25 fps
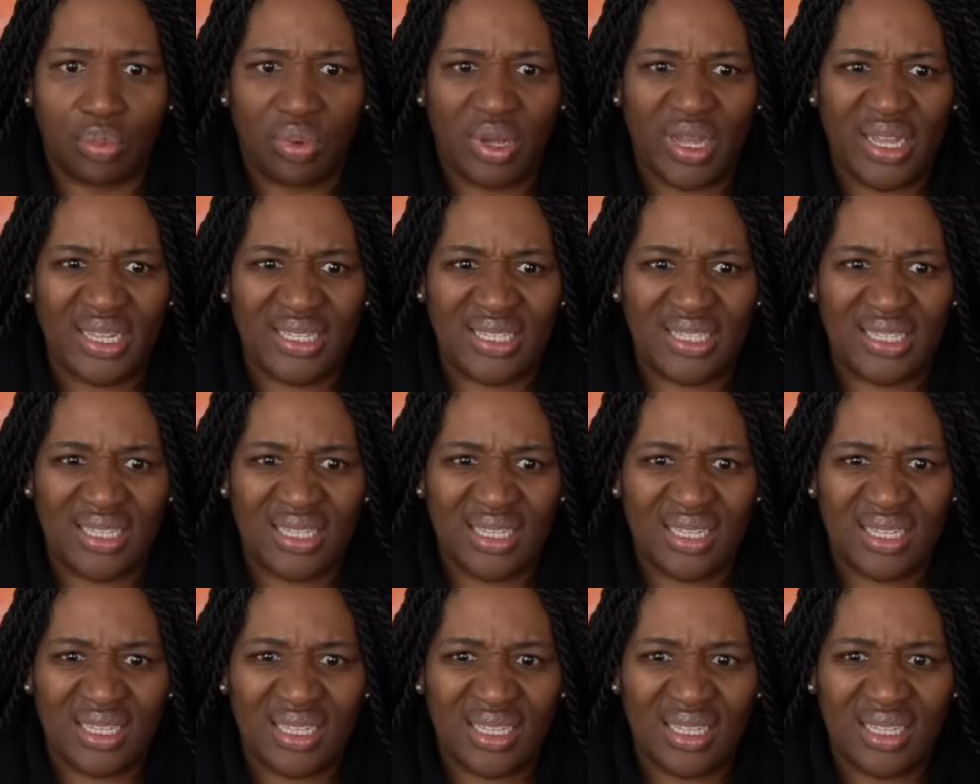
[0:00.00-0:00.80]
What?
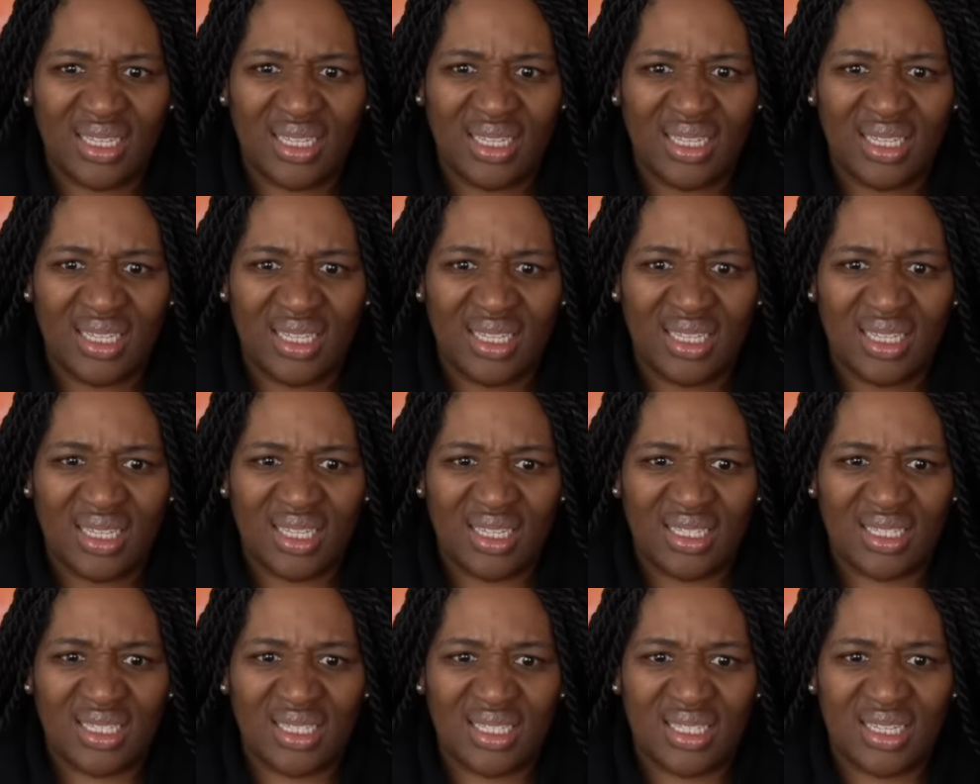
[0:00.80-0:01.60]

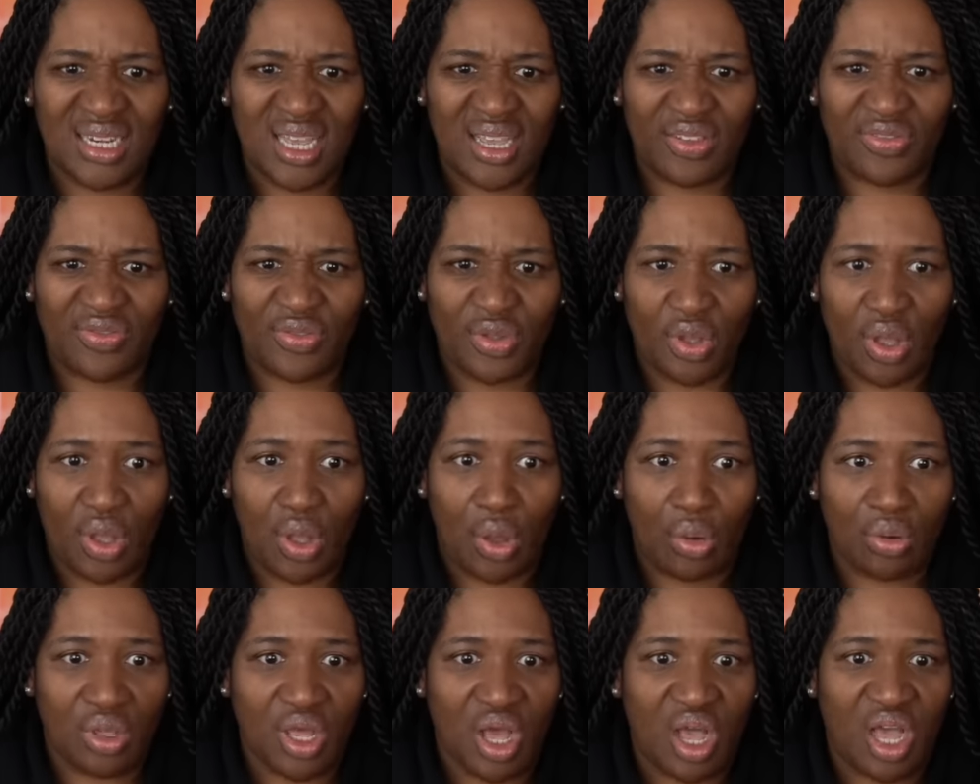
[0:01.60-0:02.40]
Is this knife?
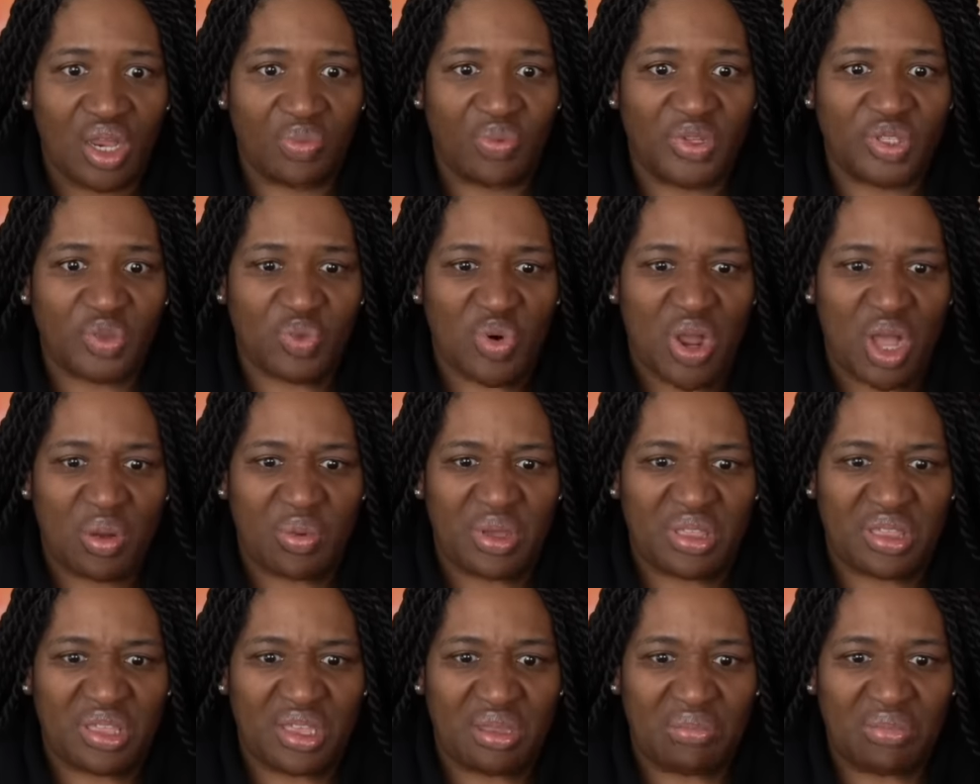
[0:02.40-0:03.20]
Oh God, what's
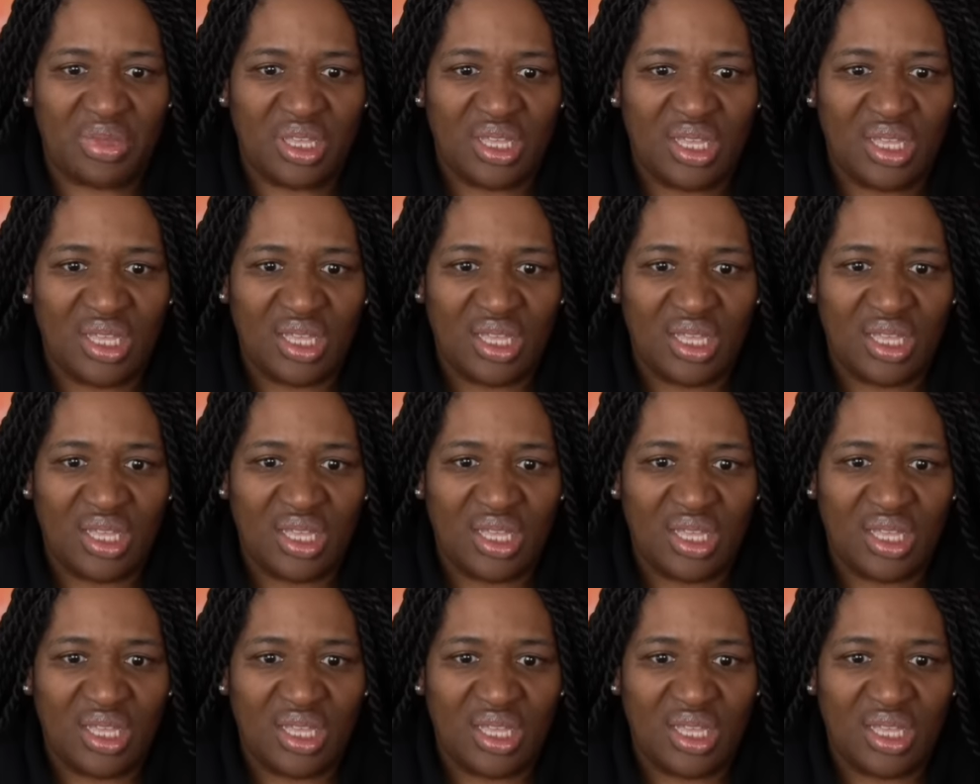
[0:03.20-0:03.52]
wrong with him?